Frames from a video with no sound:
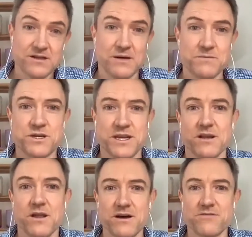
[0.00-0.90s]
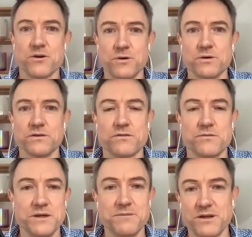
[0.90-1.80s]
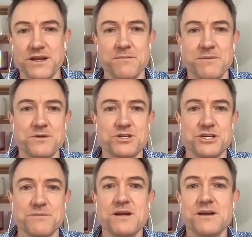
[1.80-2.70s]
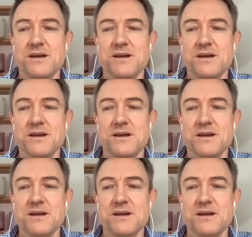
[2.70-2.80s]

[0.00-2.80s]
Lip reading: comes on our live calls, people in our membership,